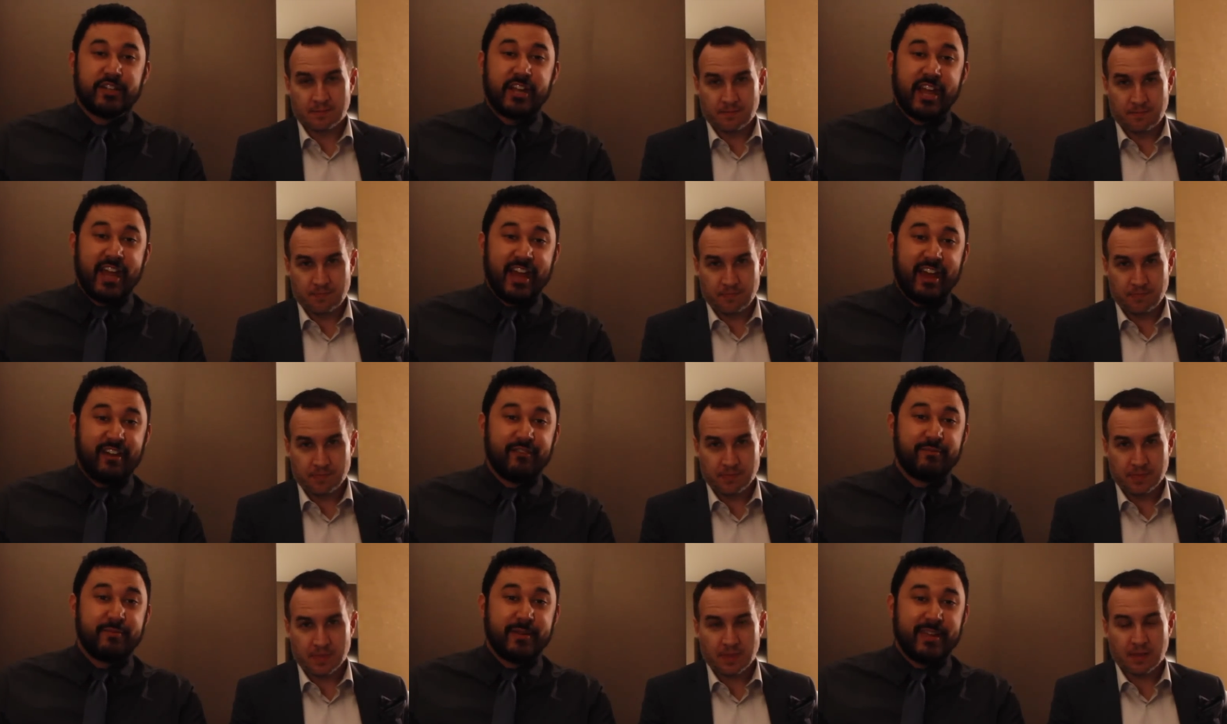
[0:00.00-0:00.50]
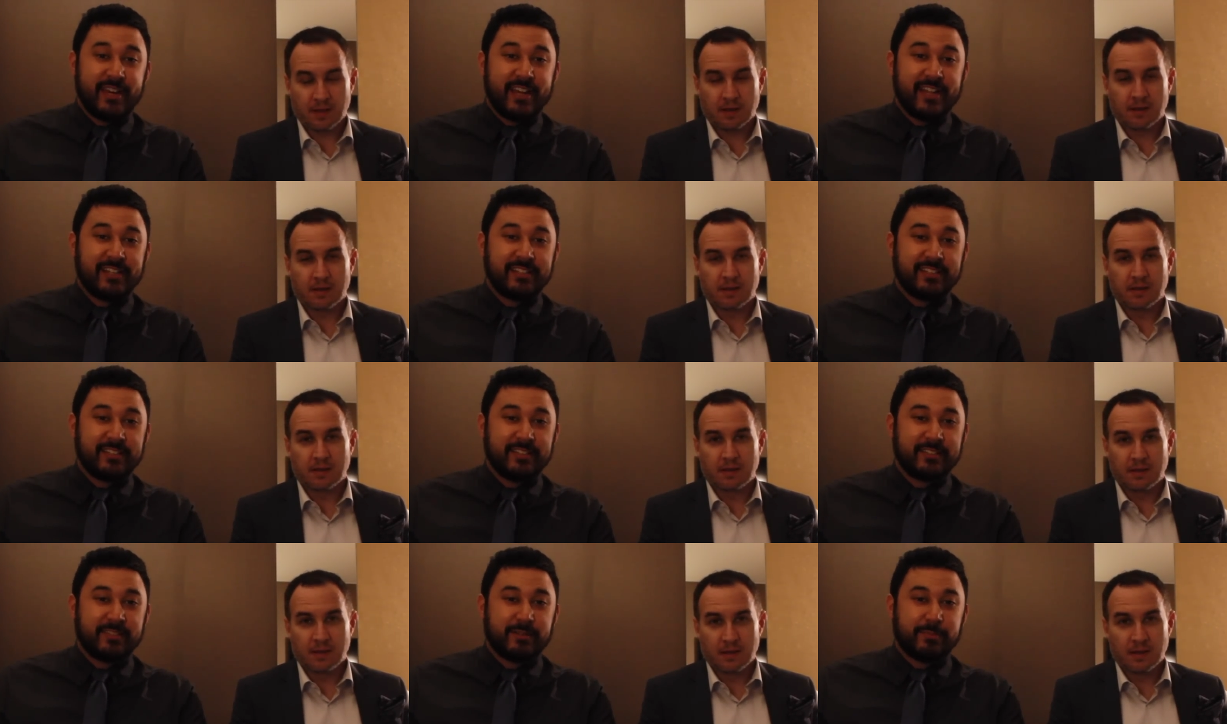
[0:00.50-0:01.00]
Speaker 1: have been
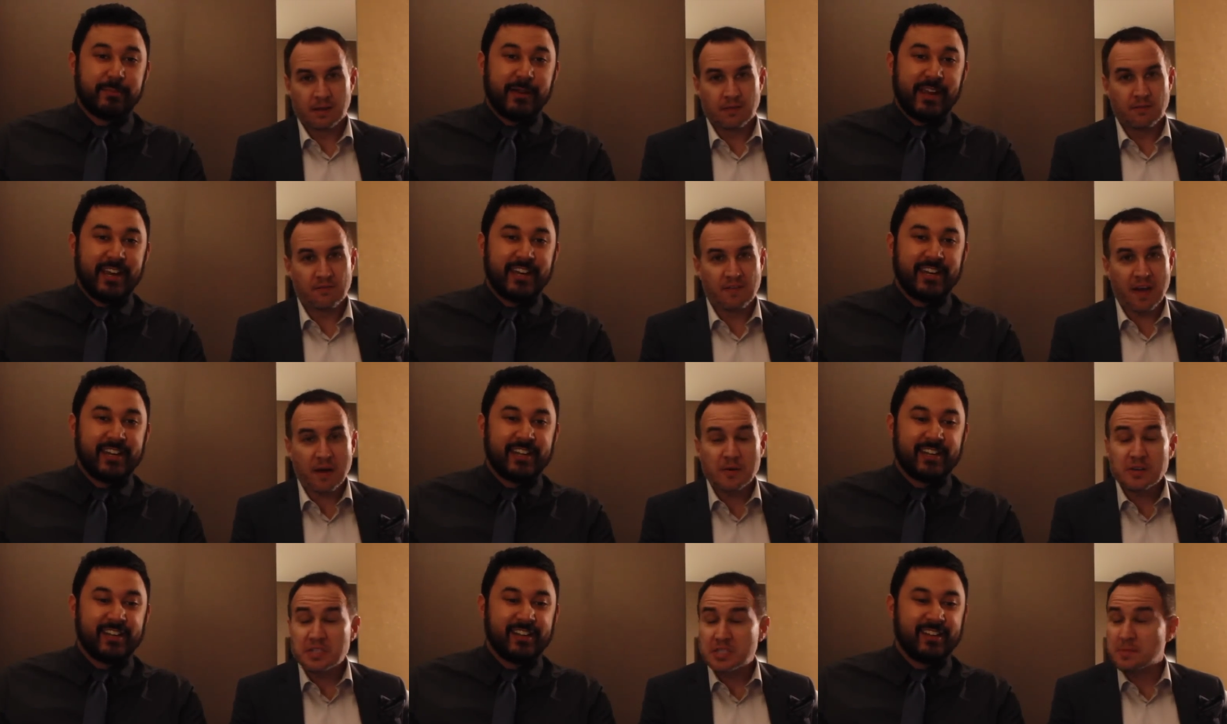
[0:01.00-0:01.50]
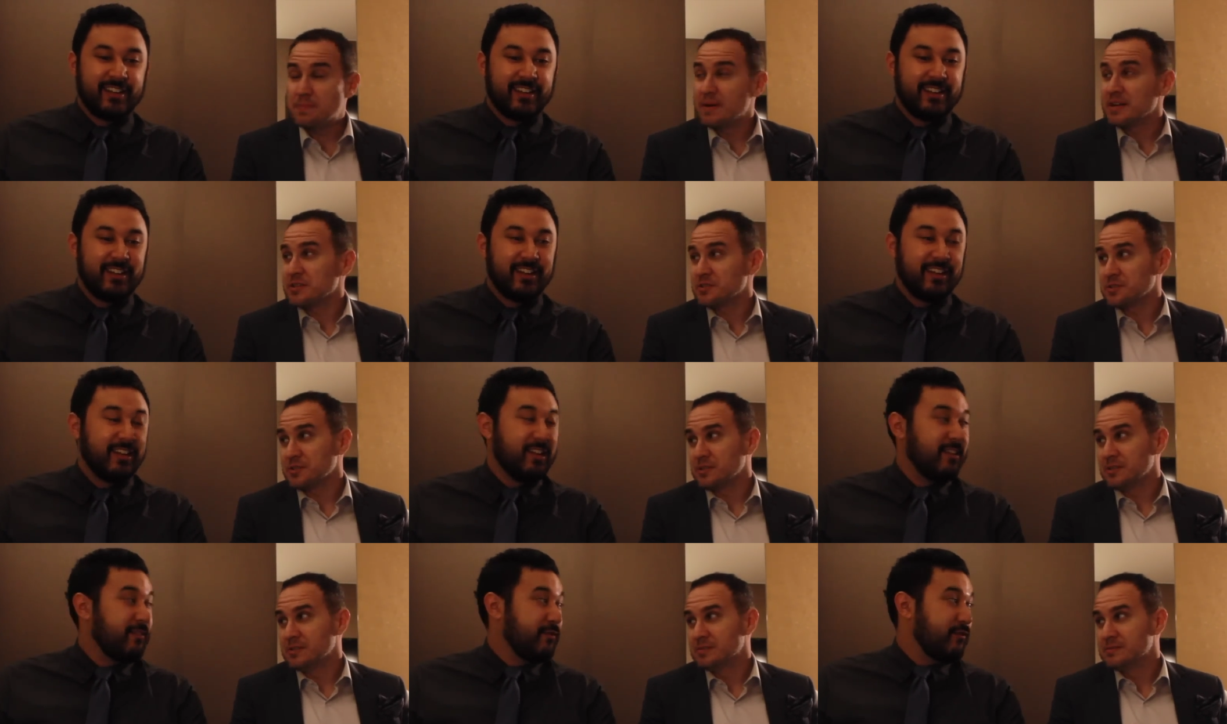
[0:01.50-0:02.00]
anticipating. Very
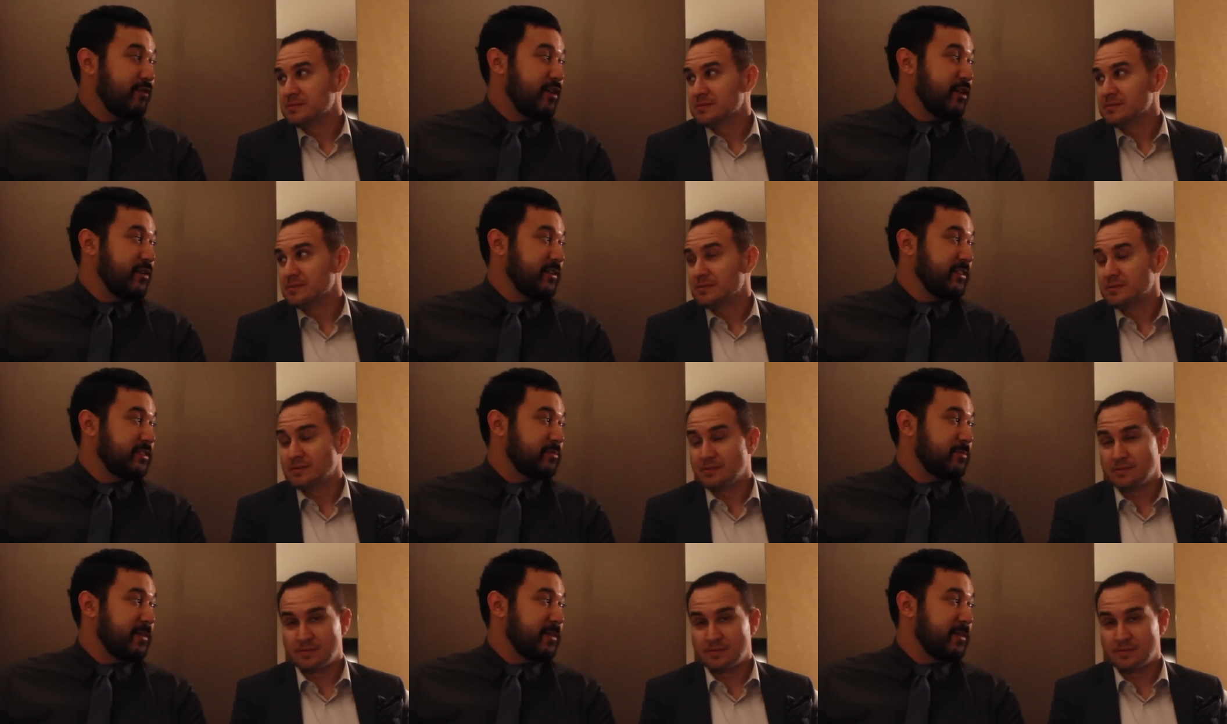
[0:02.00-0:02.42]
special. Very